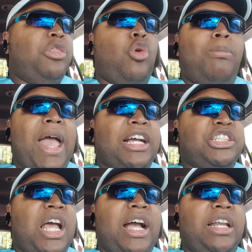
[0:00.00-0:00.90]
a bag of
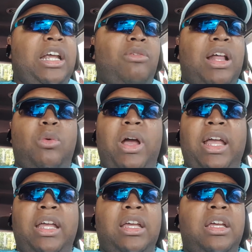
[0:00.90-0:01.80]
shock in there right
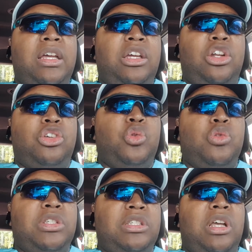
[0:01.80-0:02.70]
away, as soon
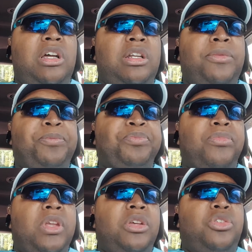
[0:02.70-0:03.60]
as it's done.
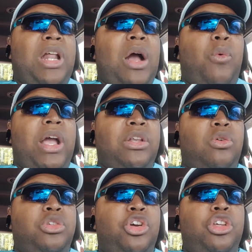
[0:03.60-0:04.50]
So that way,
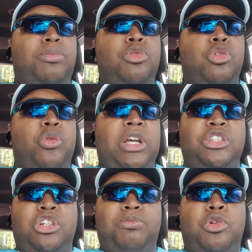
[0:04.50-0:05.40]
don't turn your pool green,
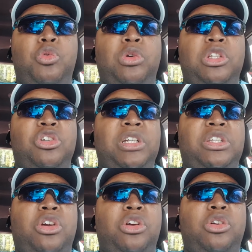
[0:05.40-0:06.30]
because your pool will literally
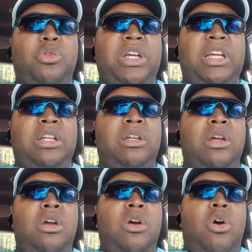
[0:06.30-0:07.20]
turn green
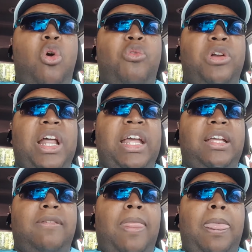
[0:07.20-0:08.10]
overnight,
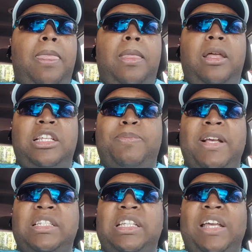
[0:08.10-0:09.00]

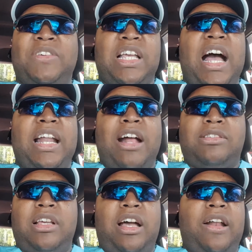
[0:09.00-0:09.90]
especially if it's hot
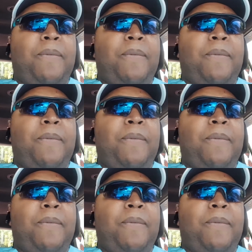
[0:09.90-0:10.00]
outside.